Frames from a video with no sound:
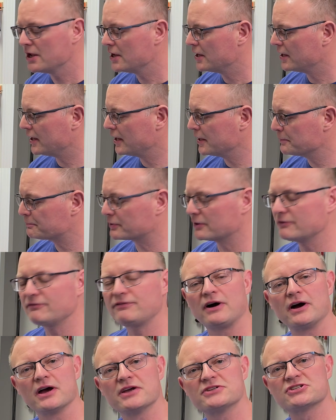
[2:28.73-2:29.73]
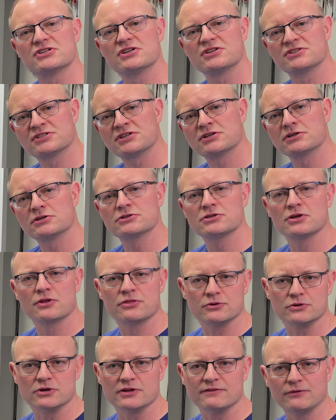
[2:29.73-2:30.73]
It provides 0 to
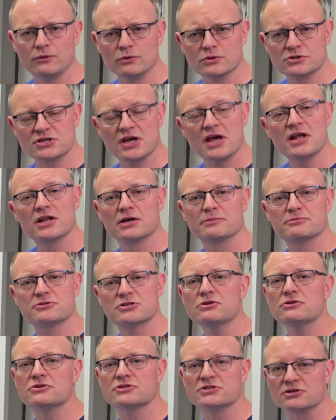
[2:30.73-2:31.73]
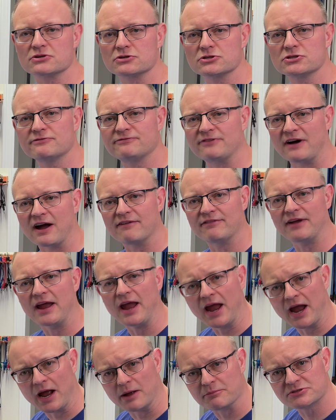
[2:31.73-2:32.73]
30 volts at up to 0 to 5
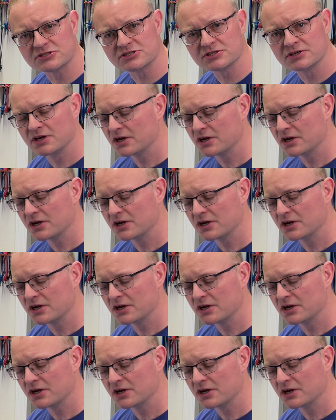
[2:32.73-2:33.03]
amps.